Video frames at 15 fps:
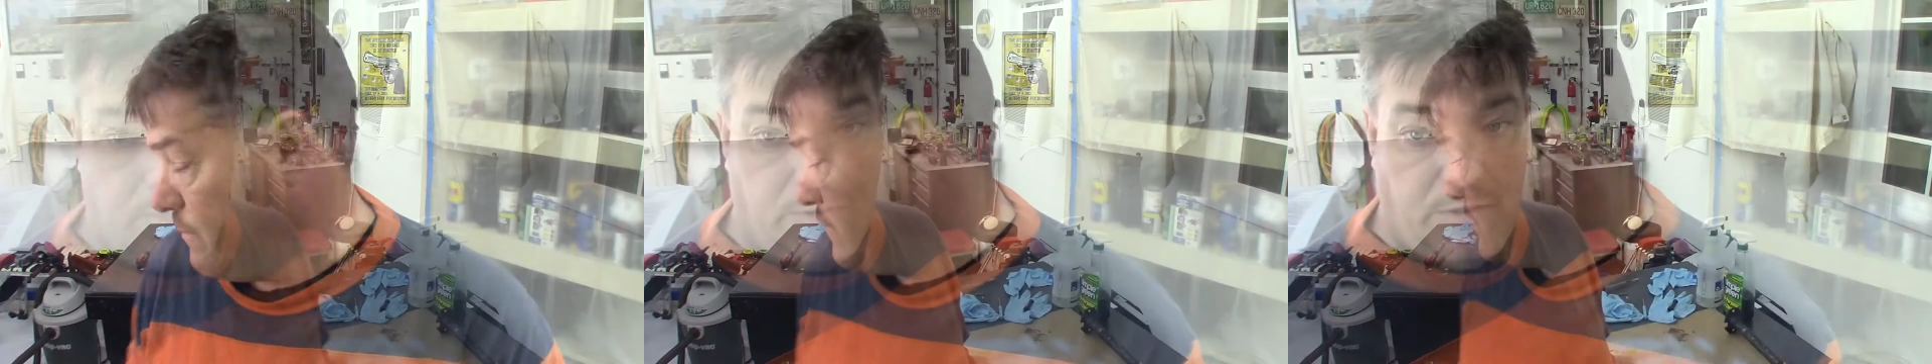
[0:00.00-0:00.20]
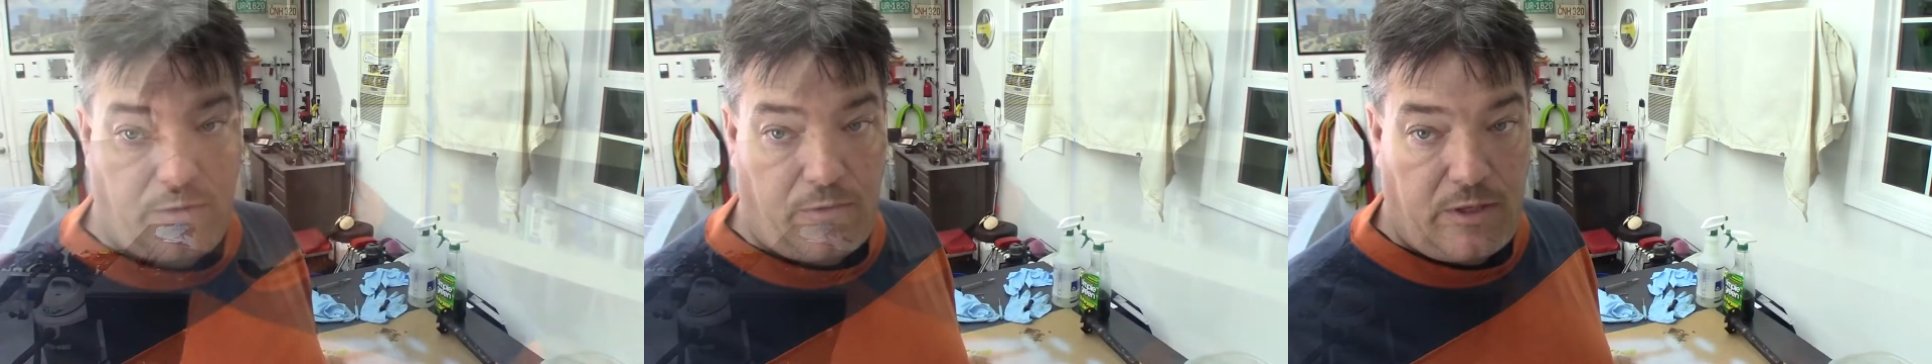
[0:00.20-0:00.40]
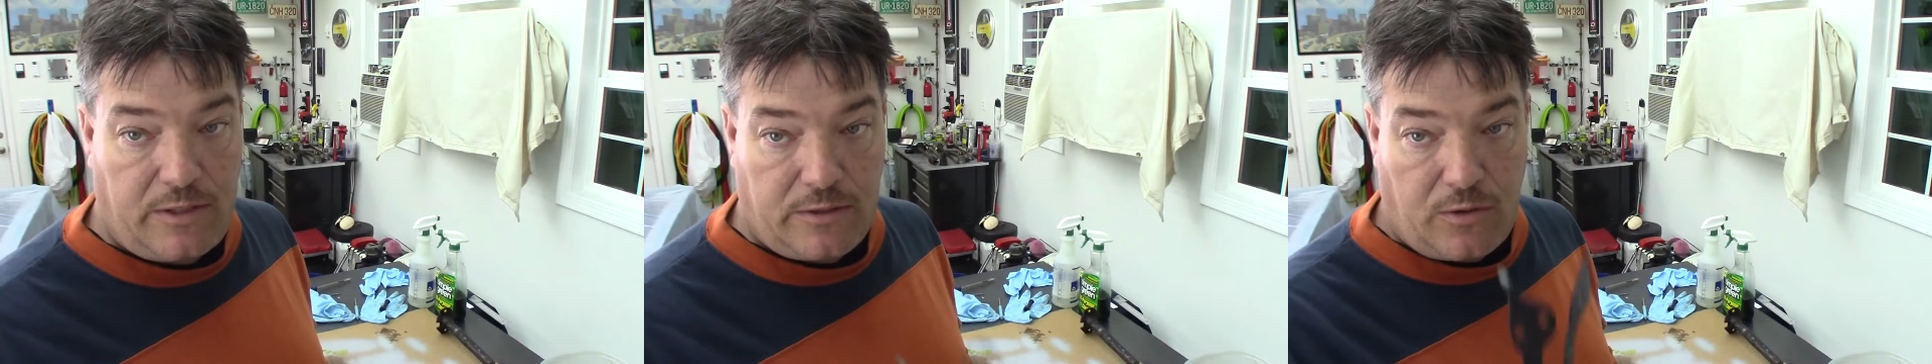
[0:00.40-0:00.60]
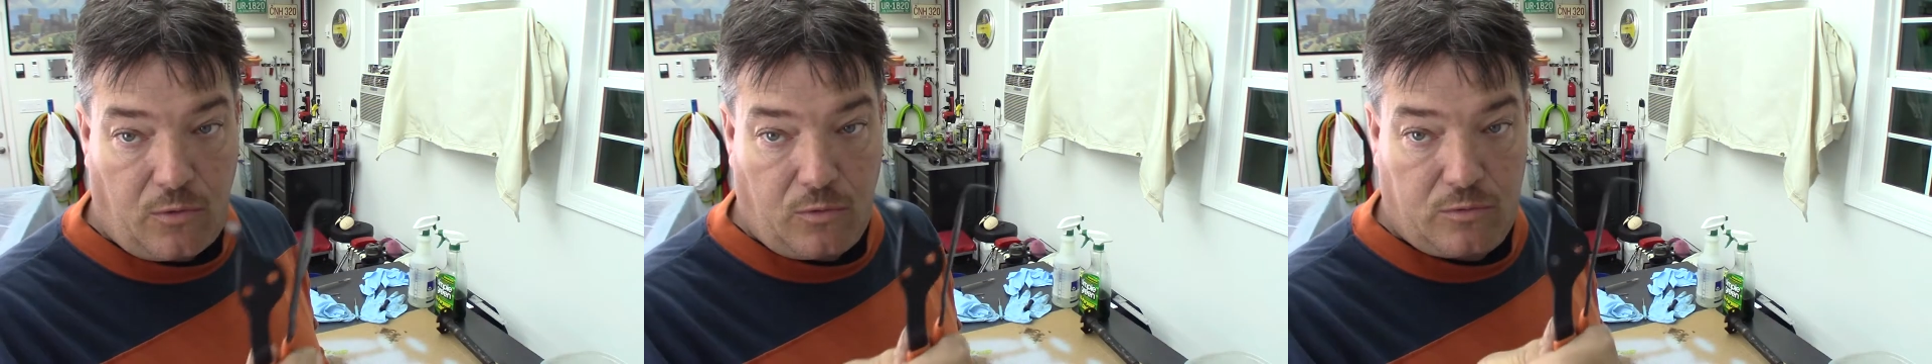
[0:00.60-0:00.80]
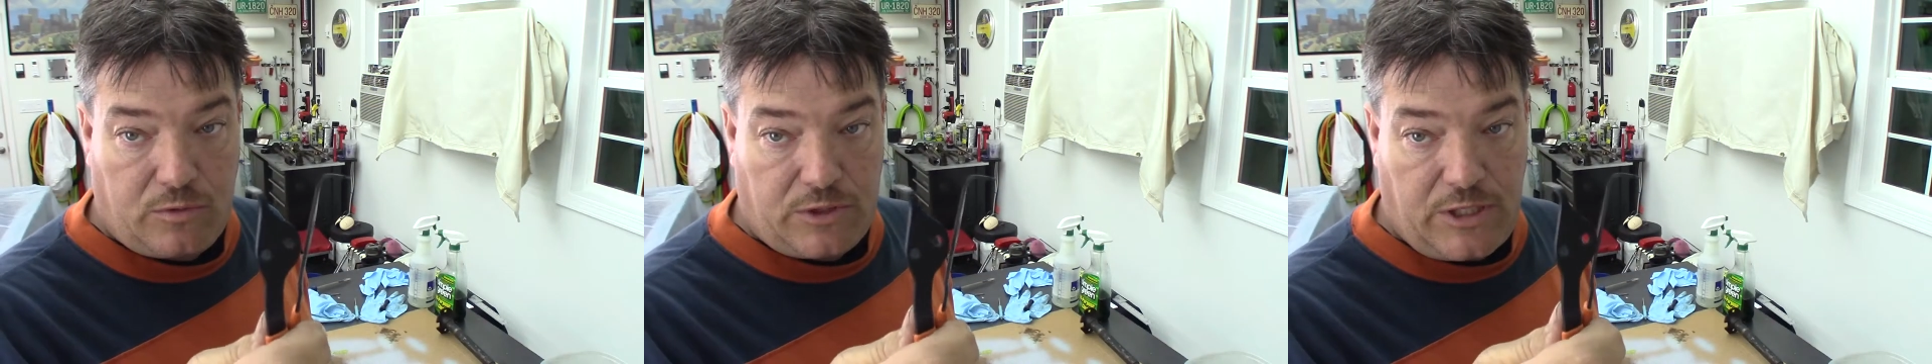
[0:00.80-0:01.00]
So these
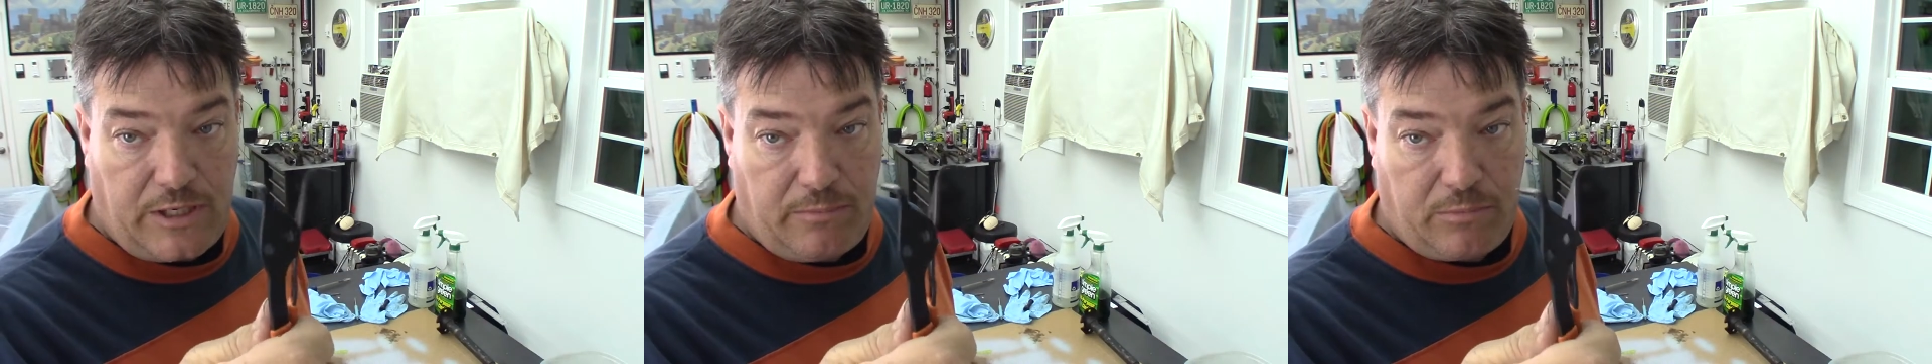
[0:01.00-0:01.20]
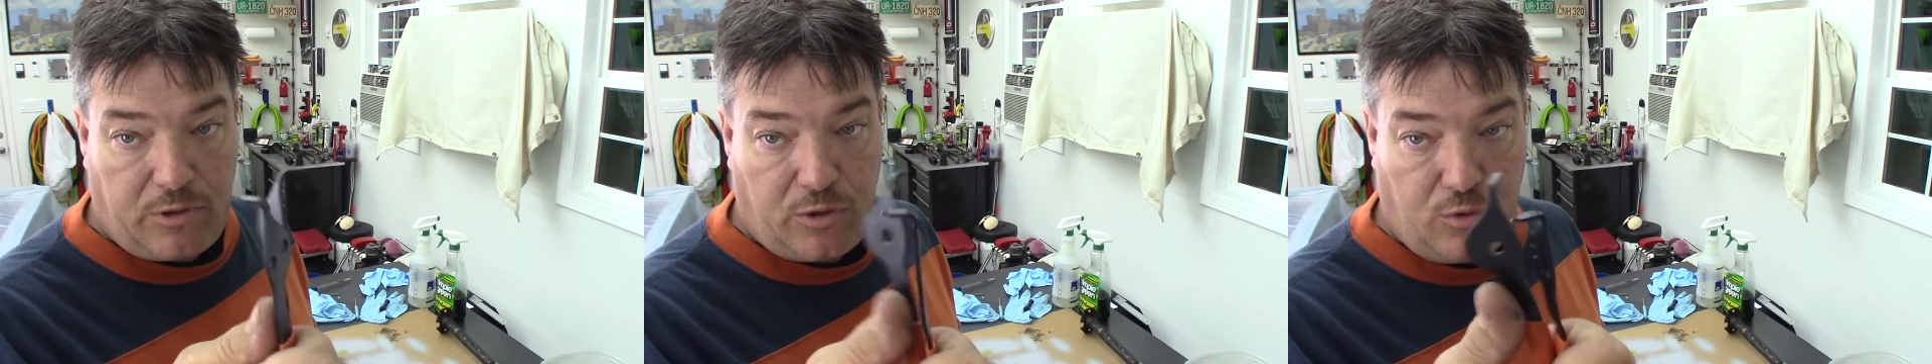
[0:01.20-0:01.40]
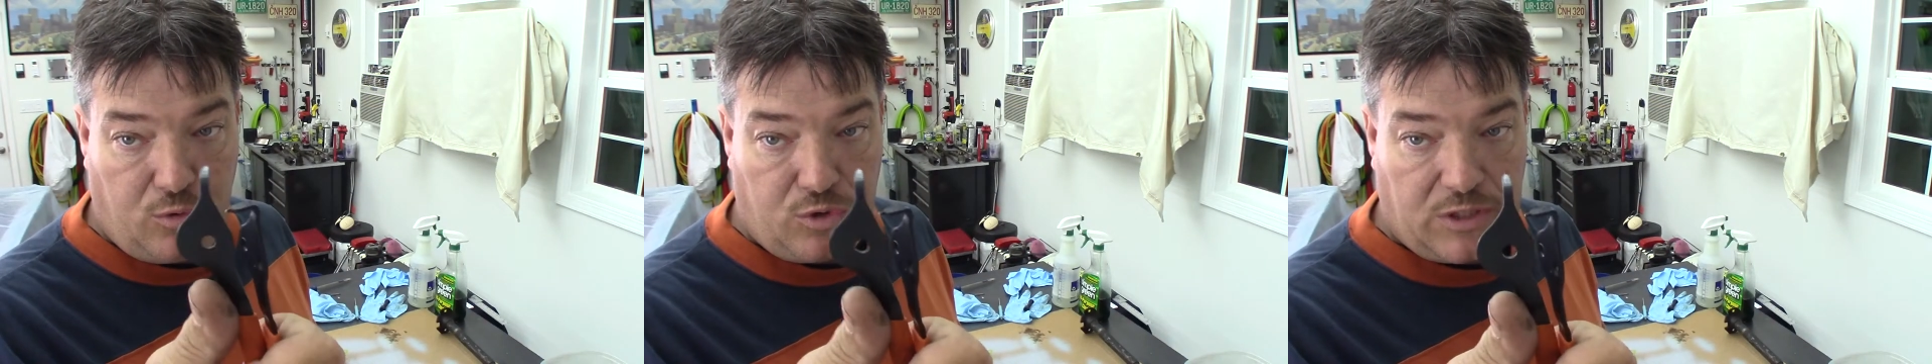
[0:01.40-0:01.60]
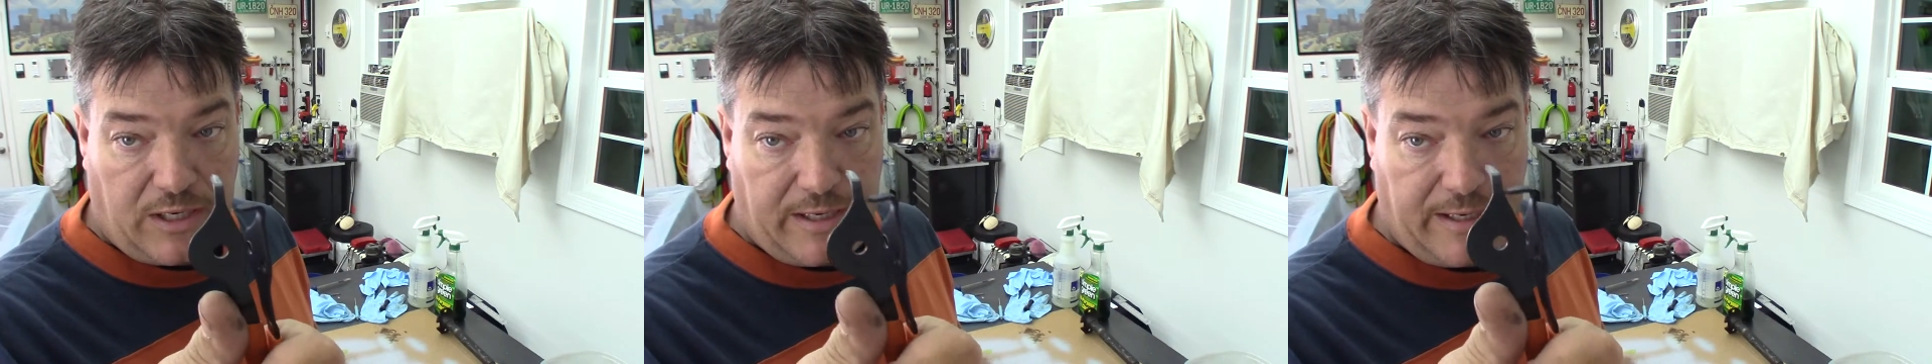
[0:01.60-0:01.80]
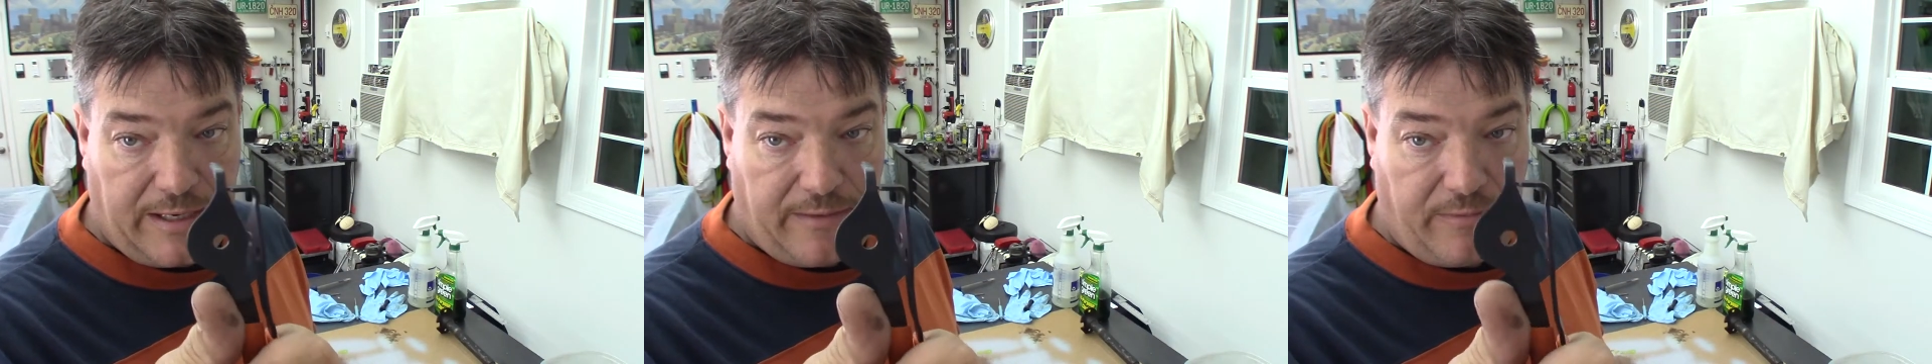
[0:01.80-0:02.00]
old cheap tools I
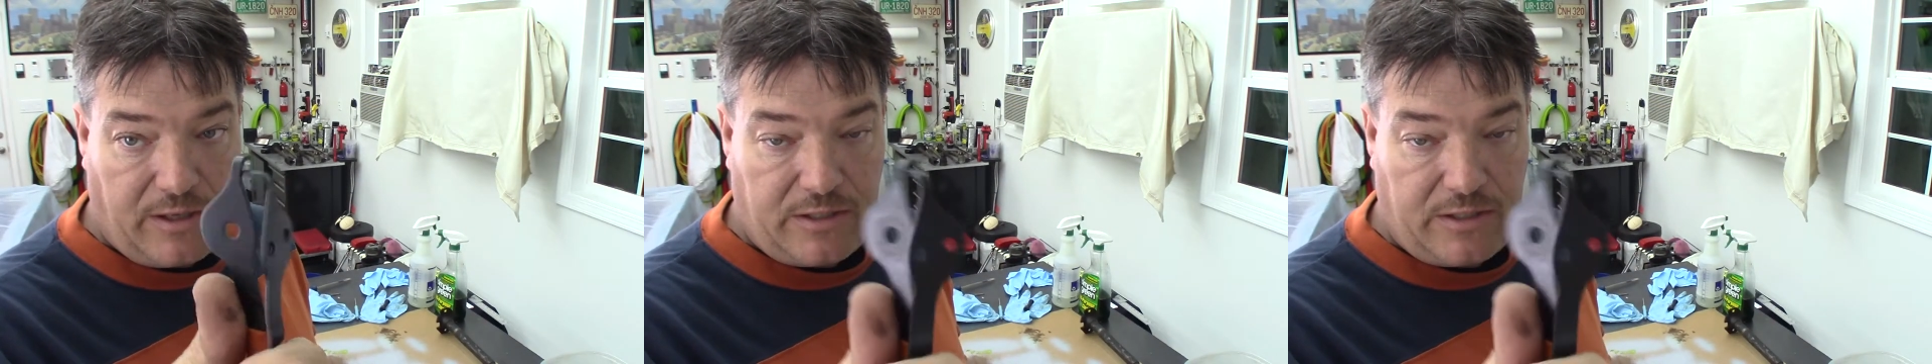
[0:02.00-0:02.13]
have,